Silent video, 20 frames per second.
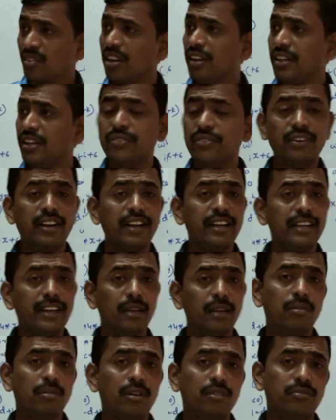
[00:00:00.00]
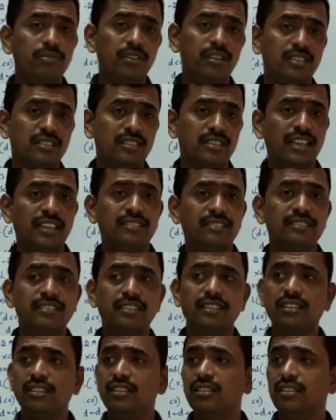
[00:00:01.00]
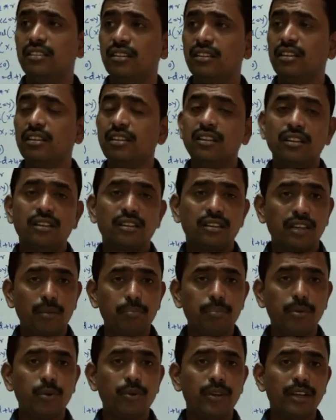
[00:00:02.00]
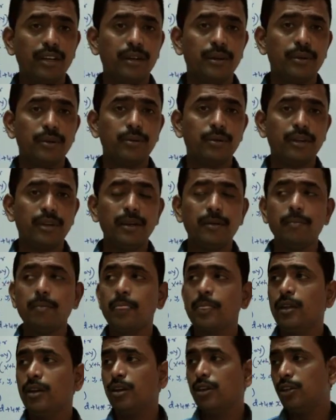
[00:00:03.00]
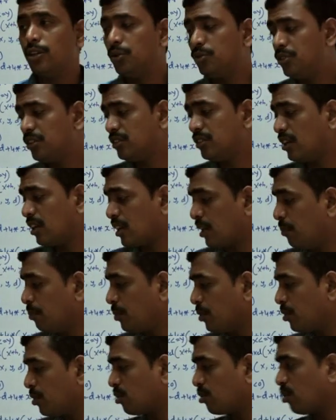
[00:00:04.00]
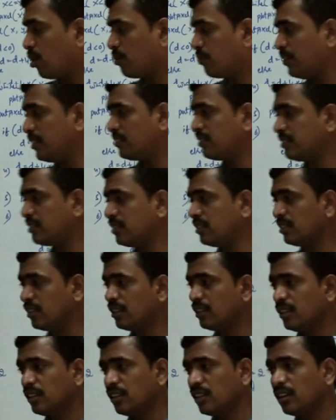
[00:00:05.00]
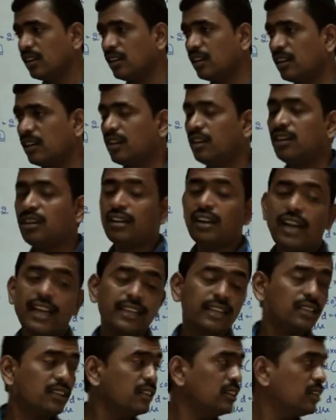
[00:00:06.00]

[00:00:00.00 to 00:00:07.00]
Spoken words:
different type of designs in computer. Okay, using the computer graphics like